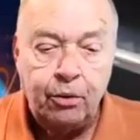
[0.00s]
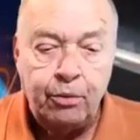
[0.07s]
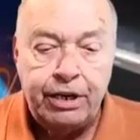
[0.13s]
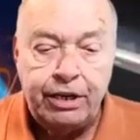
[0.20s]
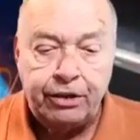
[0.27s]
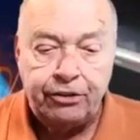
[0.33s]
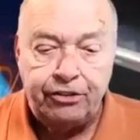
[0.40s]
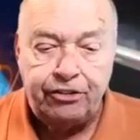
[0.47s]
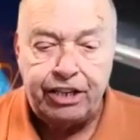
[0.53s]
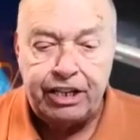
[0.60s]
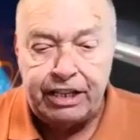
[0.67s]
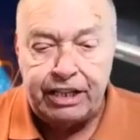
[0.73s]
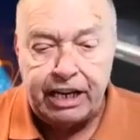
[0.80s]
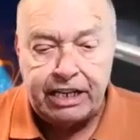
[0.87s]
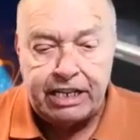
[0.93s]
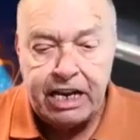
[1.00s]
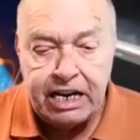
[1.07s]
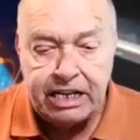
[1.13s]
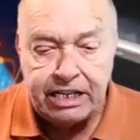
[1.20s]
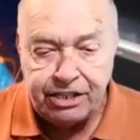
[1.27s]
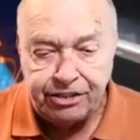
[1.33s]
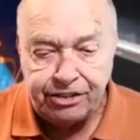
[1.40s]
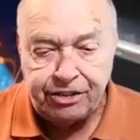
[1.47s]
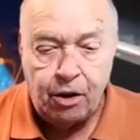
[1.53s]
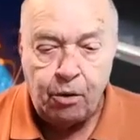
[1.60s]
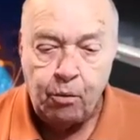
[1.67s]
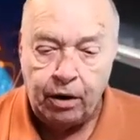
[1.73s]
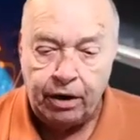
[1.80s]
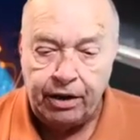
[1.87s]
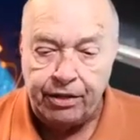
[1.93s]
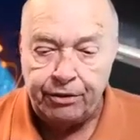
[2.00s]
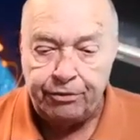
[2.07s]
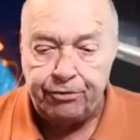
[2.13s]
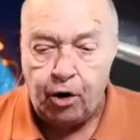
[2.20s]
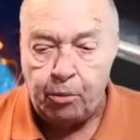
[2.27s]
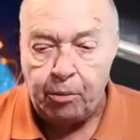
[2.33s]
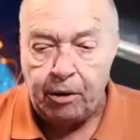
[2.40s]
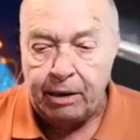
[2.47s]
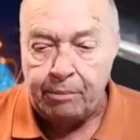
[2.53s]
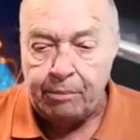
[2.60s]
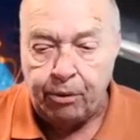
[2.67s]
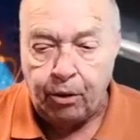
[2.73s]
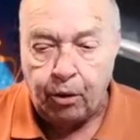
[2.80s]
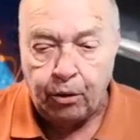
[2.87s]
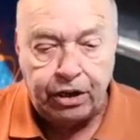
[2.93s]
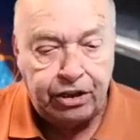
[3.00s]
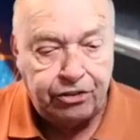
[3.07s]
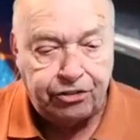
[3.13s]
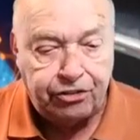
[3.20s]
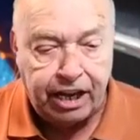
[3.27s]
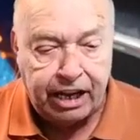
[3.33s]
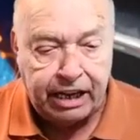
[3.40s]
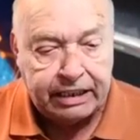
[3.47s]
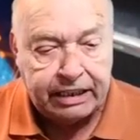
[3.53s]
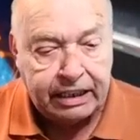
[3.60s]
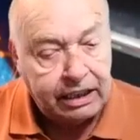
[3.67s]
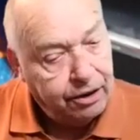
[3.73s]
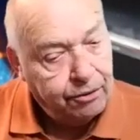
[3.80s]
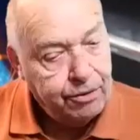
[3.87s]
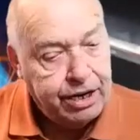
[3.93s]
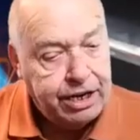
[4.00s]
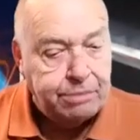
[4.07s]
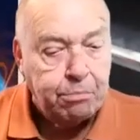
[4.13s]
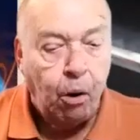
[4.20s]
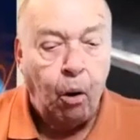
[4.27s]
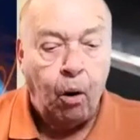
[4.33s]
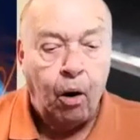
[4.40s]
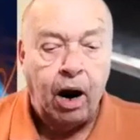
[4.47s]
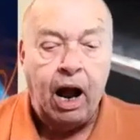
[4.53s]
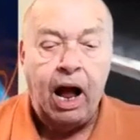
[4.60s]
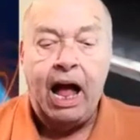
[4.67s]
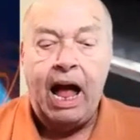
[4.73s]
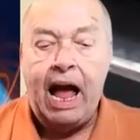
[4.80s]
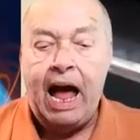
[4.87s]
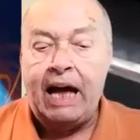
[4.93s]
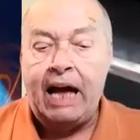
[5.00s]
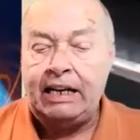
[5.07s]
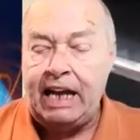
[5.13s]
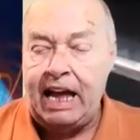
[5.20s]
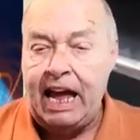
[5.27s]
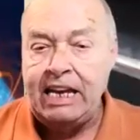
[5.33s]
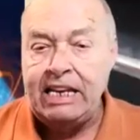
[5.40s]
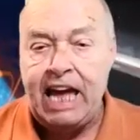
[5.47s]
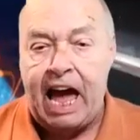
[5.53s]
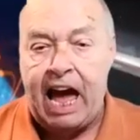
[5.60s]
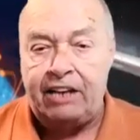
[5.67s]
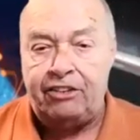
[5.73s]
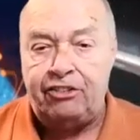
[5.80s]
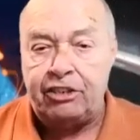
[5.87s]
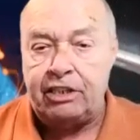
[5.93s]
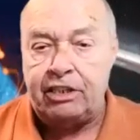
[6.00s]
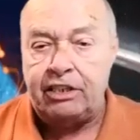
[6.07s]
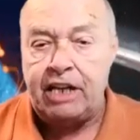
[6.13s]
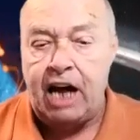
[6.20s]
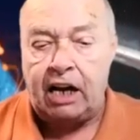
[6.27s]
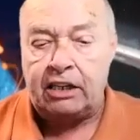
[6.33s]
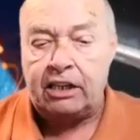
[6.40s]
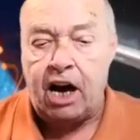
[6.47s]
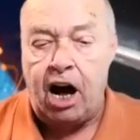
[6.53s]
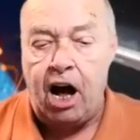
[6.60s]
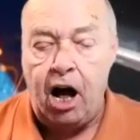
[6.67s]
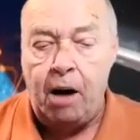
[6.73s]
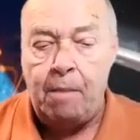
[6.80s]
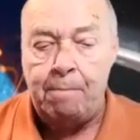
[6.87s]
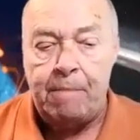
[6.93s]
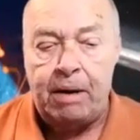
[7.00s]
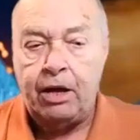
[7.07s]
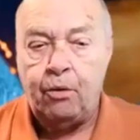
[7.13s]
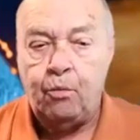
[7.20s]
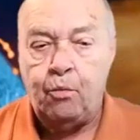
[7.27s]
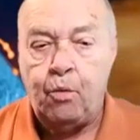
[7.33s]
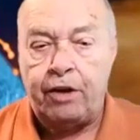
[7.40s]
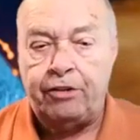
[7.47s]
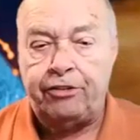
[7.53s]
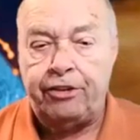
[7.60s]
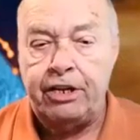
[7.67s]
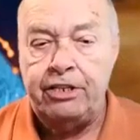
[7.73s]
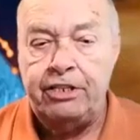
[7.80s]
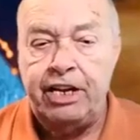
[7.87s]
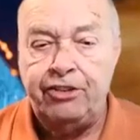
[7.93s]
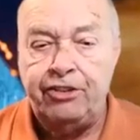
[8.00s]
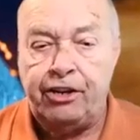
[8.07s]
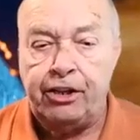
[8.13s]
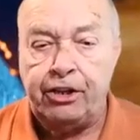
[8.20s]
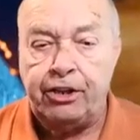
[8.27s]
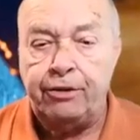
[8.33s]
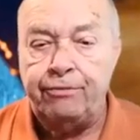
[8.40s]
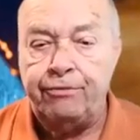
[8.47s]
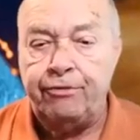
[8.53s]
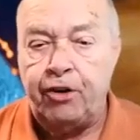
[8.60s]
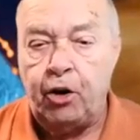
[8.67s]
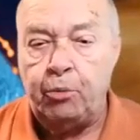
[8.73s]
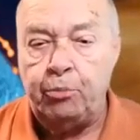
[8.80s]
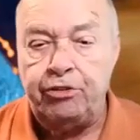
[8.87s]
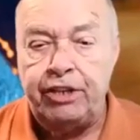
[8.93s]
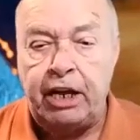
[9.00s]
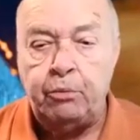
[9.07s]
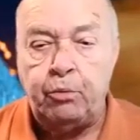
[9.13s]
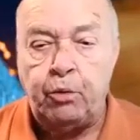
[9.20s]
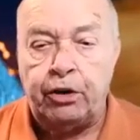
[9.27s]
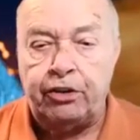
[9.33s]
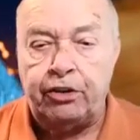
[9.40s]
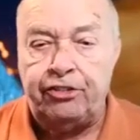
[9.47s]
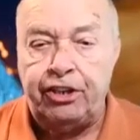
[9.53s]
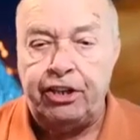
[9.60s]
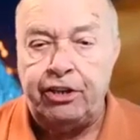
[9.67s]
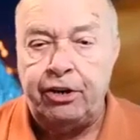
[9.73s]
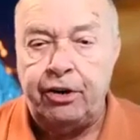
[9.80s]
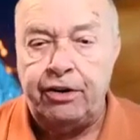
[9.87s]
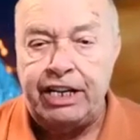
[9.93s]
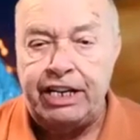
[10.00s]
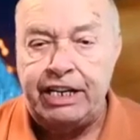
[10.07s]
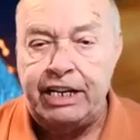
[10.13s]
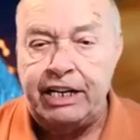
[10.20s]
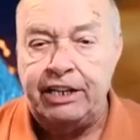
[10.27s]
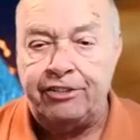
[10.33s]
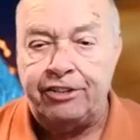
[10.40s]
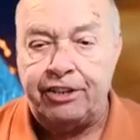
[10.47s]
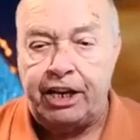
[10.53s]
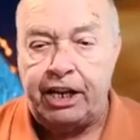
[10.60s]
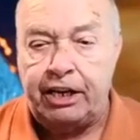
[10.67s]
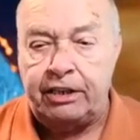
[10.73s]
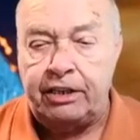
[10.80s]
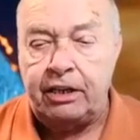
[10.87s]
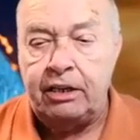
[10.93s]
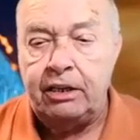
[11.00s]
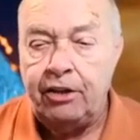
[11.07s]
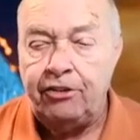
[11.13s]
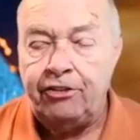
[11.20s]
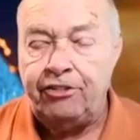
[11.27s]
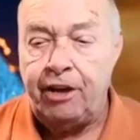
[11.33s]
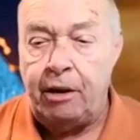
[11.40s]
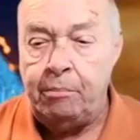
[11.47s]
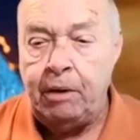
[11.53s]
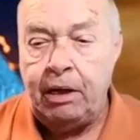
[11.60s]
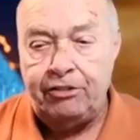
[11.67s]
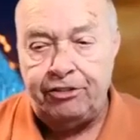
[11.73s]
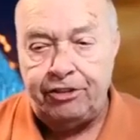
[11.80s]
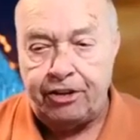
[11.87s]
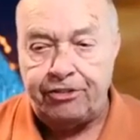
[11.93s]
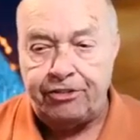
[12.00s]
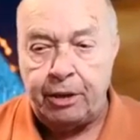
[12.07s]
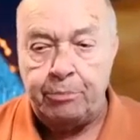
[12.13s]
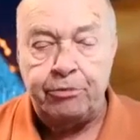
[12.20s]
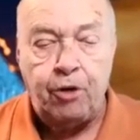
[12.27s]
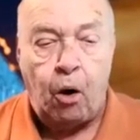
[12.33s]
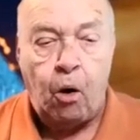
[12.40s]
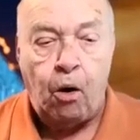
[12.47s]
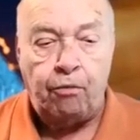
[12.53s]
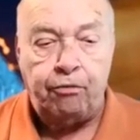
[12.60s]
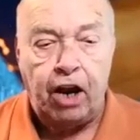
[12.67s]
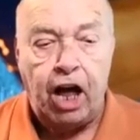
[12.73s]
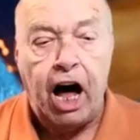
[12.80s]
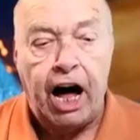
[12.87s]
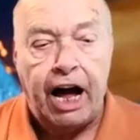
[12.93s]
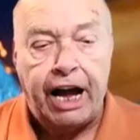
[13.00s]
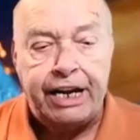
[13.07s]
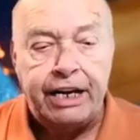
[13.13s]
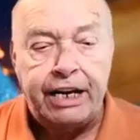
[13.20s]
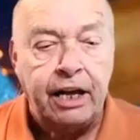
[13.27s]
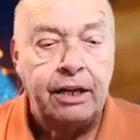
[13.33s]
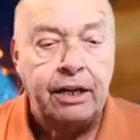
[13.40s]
We could see their kids, one of the former employees said. Read more at Engadget.com. Western Digital confirms network security incident. Some systems offline.